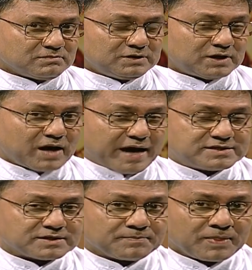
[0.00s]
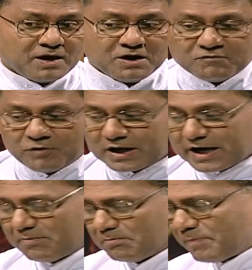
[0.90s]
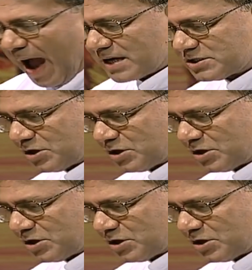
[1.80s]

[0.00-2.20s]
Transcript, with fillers: in the night would come back